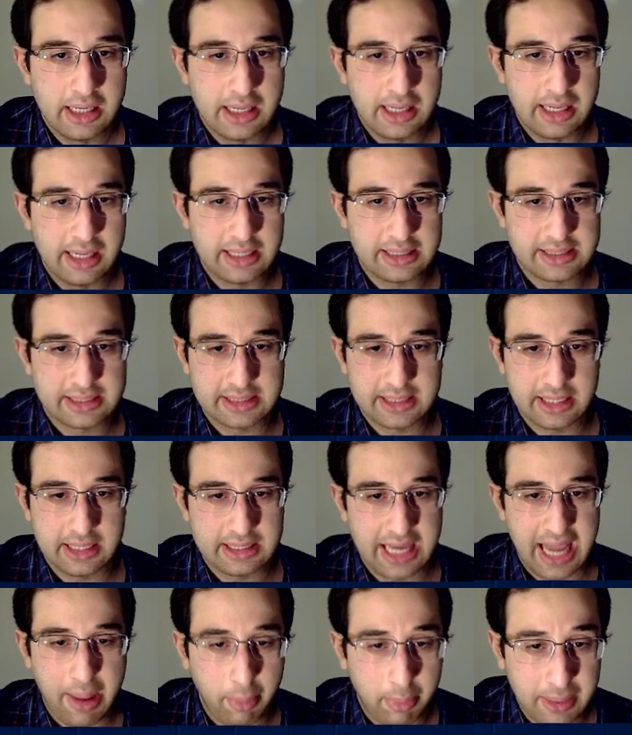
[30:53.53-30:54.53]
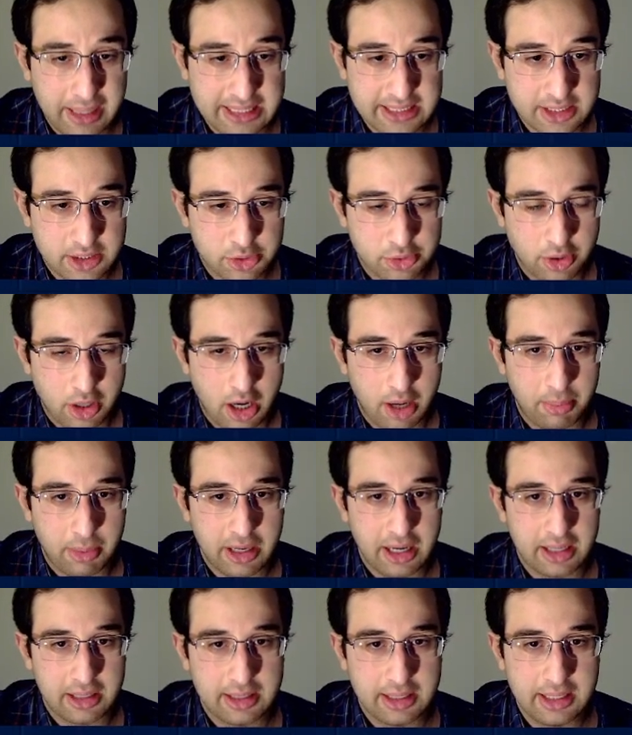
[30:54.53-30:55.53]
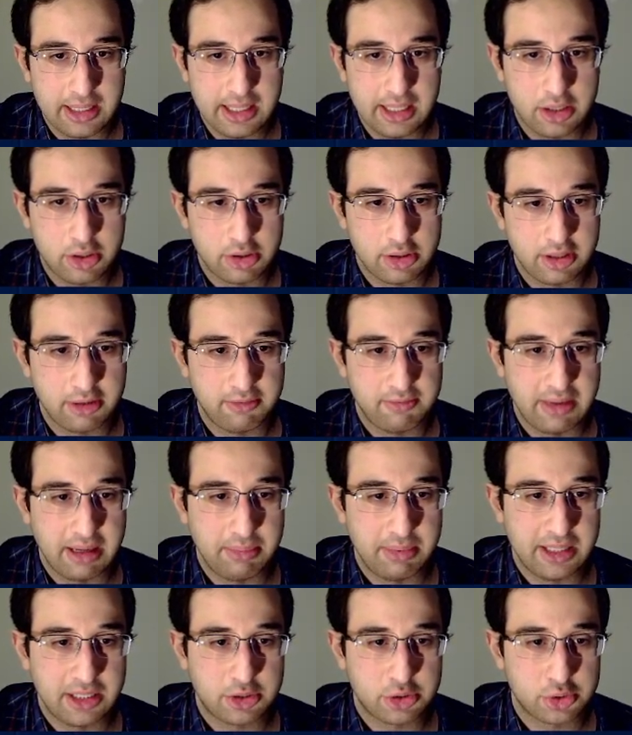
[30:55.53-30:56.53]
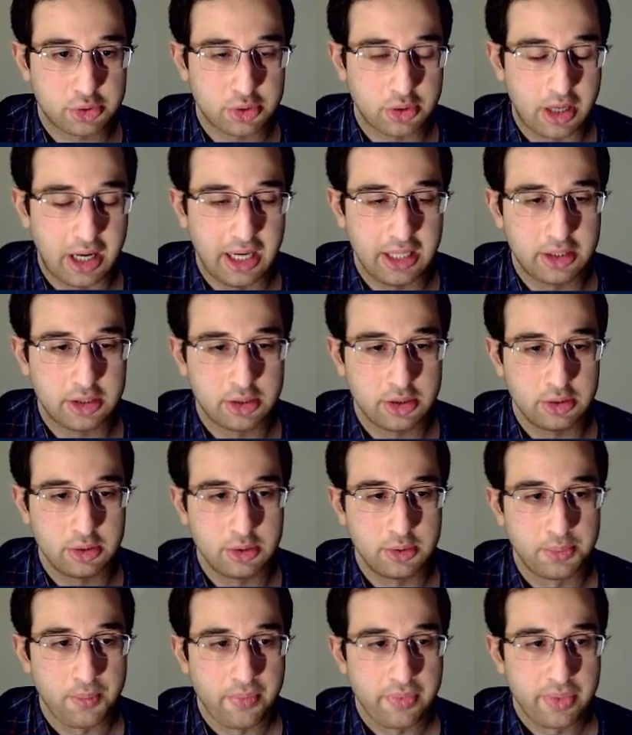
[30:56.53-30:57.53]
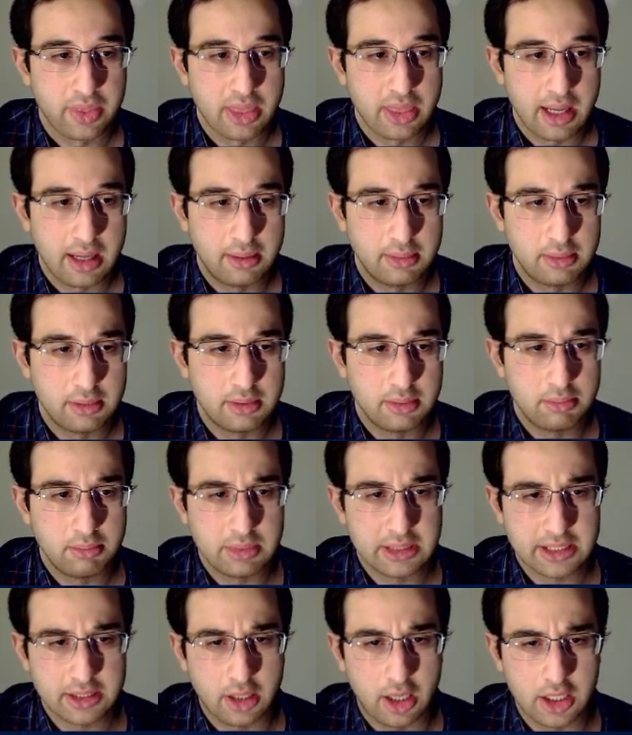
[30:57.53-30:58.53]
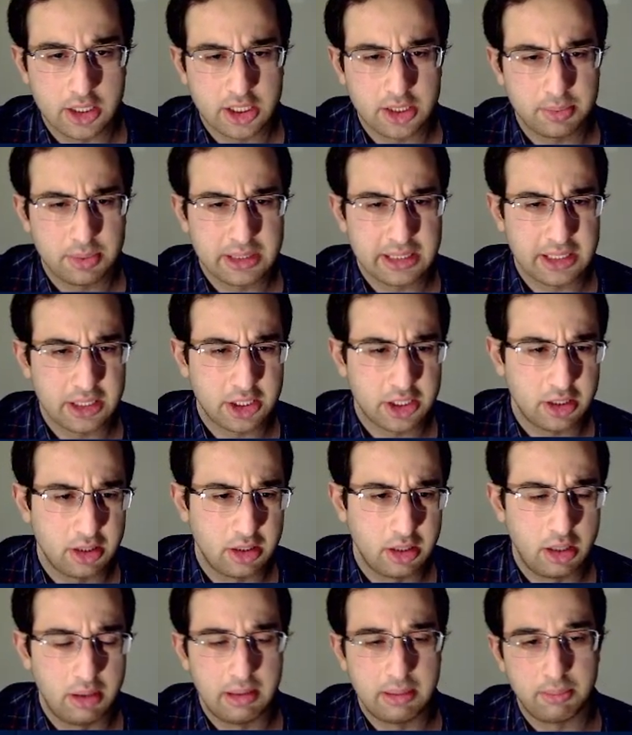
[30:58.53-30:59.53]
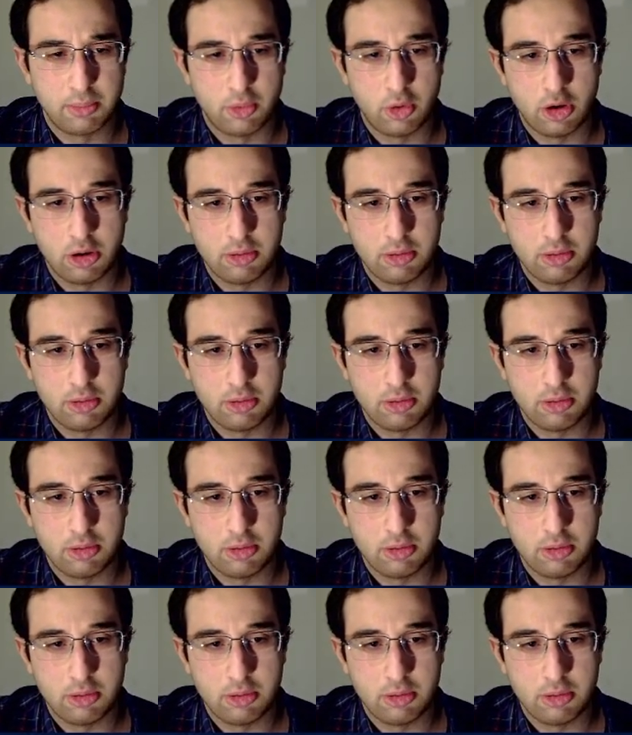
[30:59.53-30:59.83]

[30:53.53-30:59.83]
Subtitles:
It's a table-based draw, but I think he could have maybe tried to massage the position a little bit more,